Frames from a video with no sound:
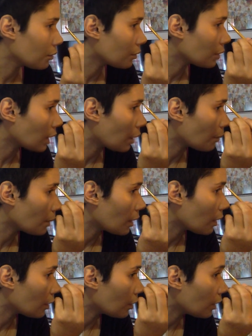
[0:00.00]
when I'm
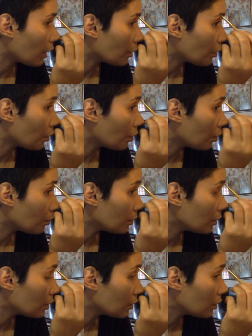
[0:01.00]
at home,
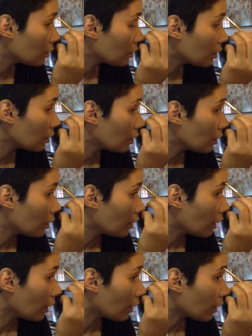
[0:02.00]

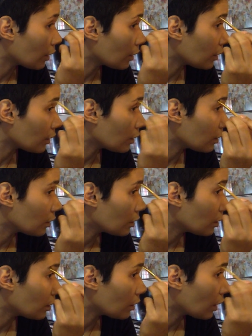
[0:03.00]
I
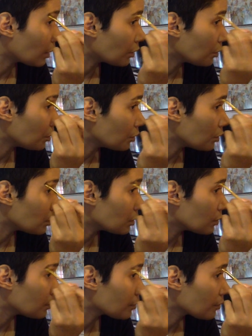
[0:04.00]
I don't
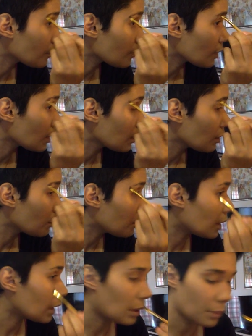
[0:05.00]
use
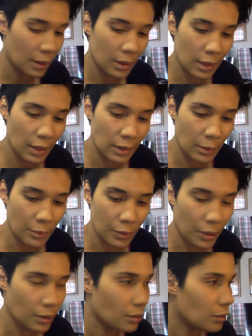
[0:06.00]
makeup unless I'm
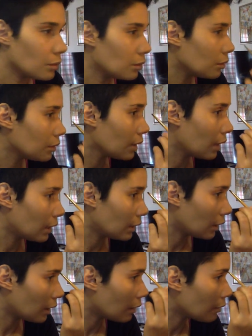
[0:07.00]
trying to do
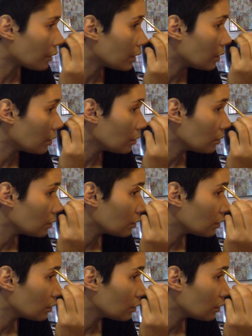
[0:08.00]
a video.